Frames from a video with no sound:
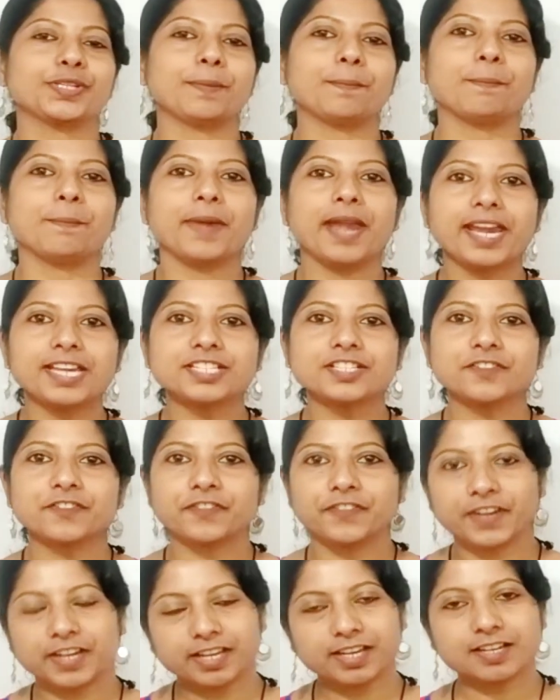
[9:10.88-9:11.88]
to the
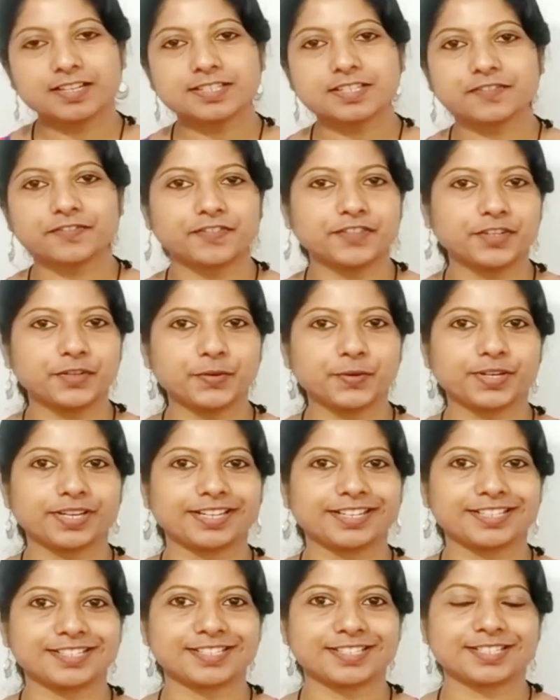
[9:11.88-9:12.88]
major figures of
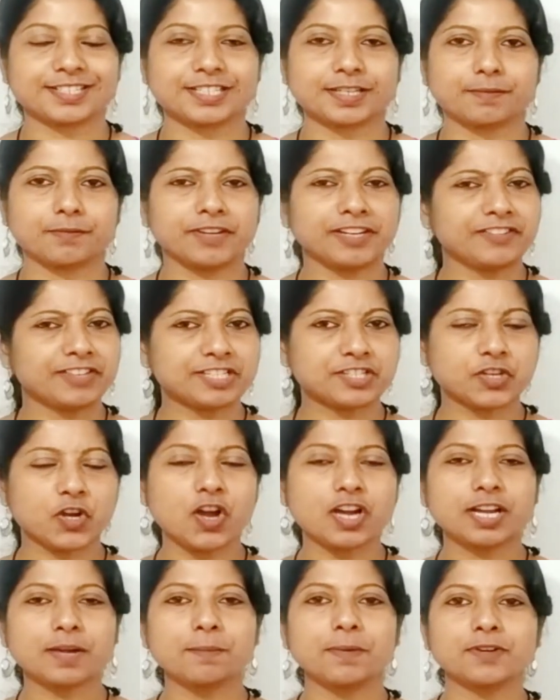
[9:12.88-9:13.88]
new criticism. When we
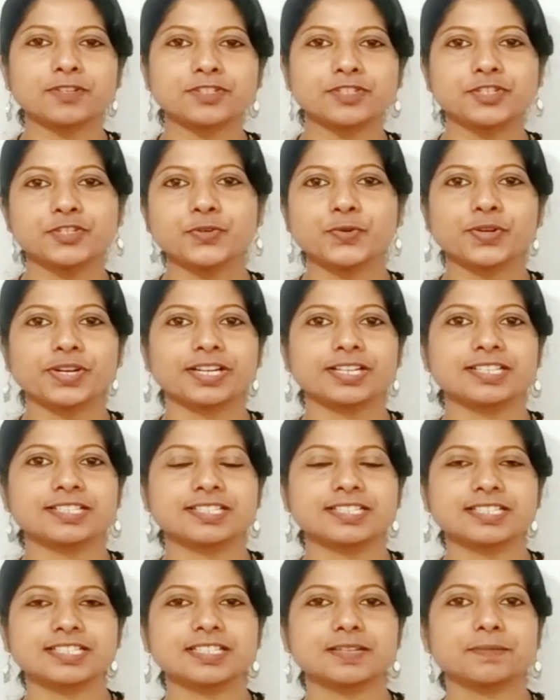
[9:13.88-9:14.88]
talk about new
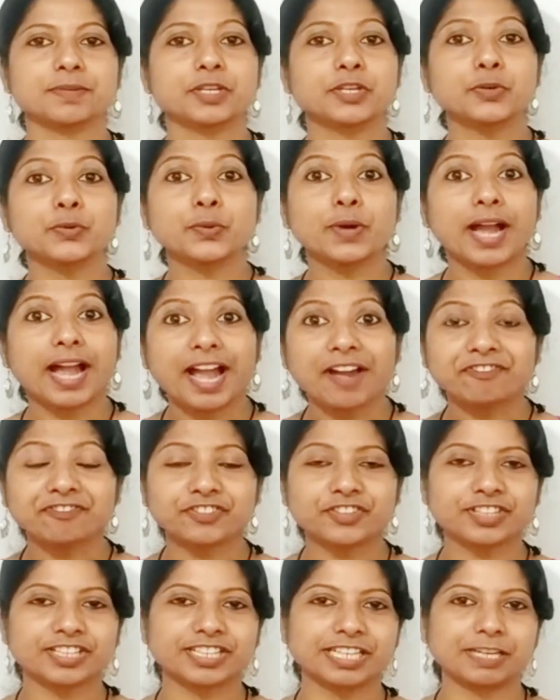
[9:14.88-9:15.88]
criticism, you
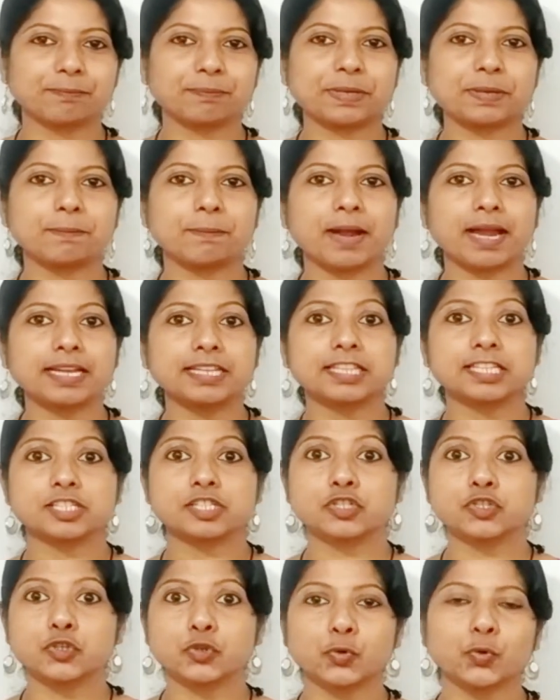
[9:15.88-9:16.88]
have to keep in mind
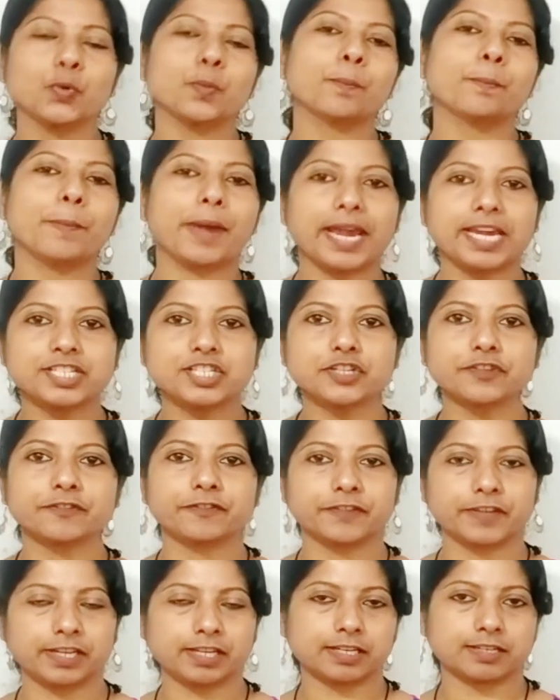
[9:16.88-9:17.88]
the two
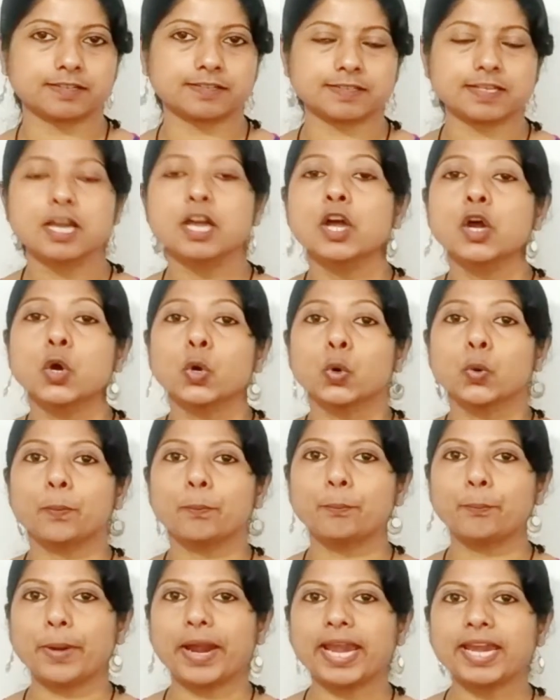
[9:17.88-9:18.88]
major figures
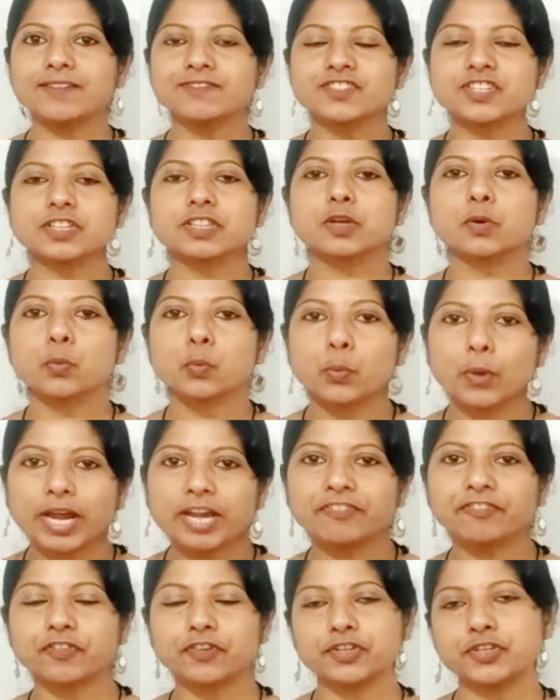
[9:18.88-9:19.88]
who paved the
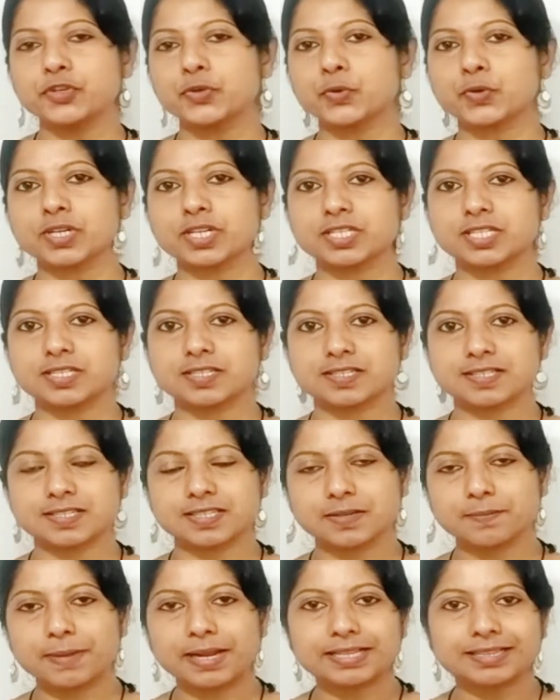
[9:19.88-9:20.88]
way for new
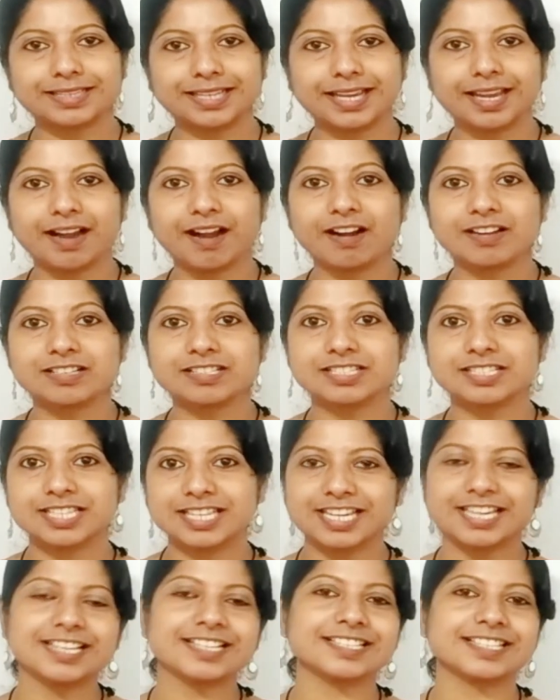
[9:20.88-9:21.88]
criticism, and they are
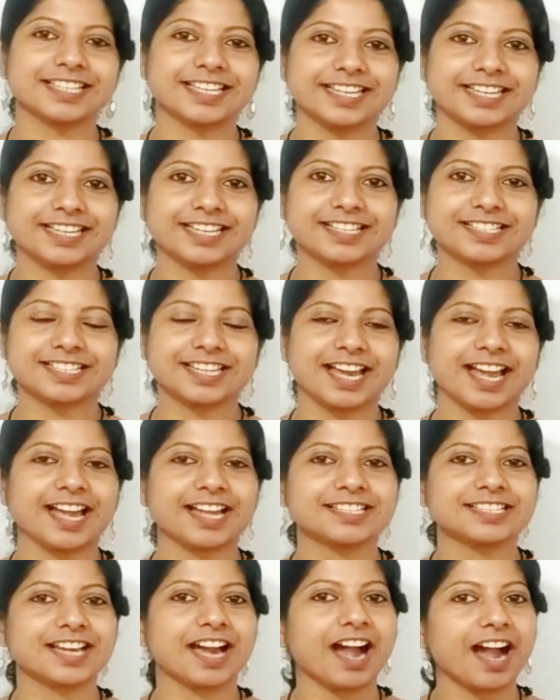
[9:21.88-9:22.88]
T.S. Eliot
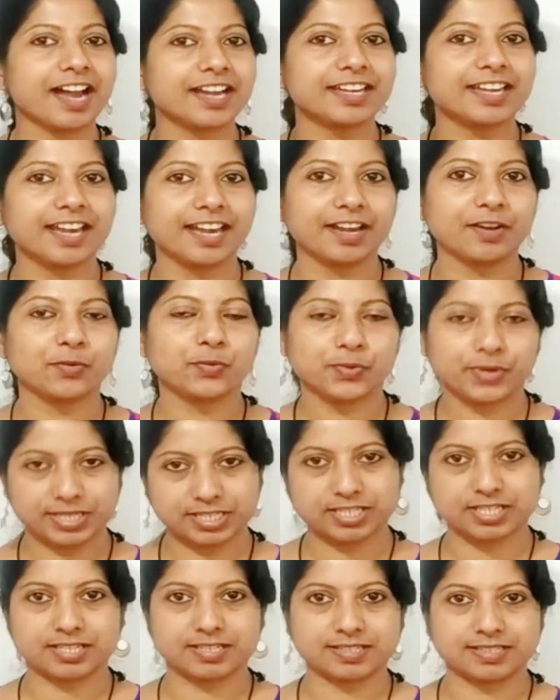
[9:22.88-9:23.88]
and I.A.
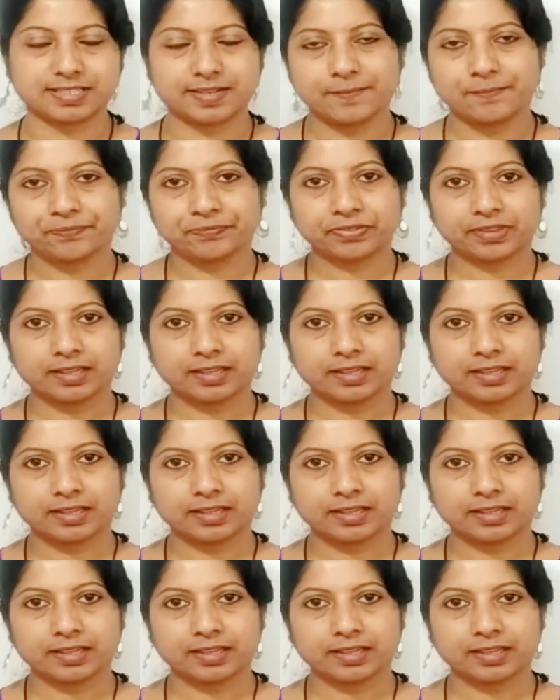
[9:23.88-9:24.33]
Richards.